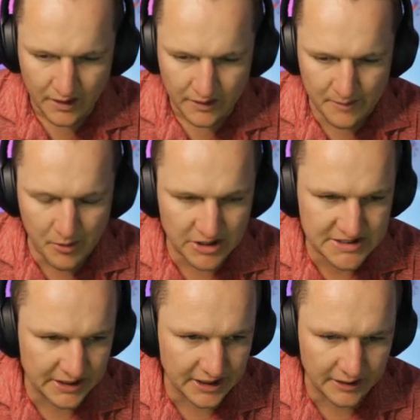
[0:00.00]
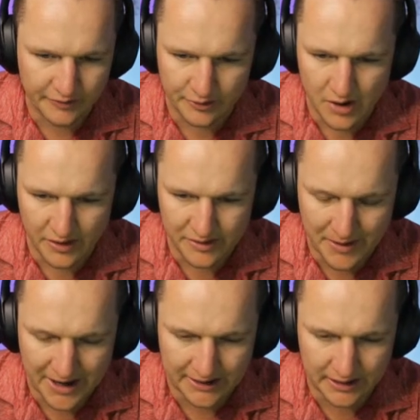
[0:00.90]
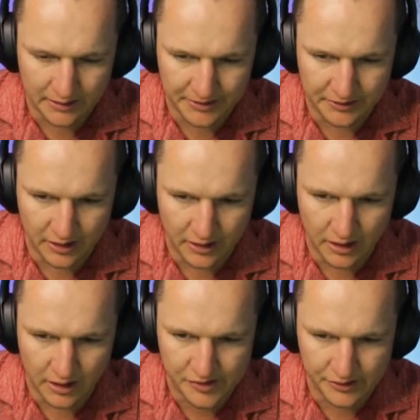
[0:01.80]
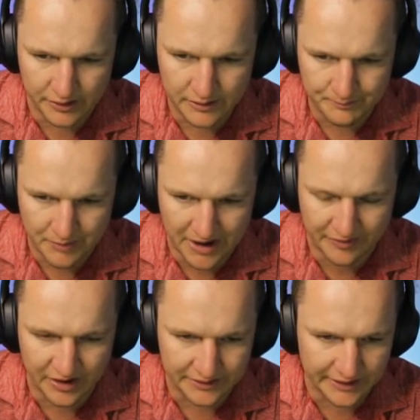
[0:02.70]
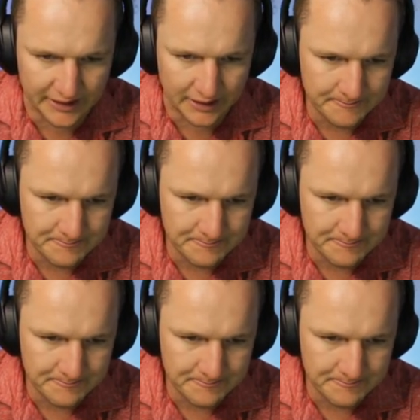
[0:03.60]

passing it out around the back here, but uh, Arsenal. Back to Elneny.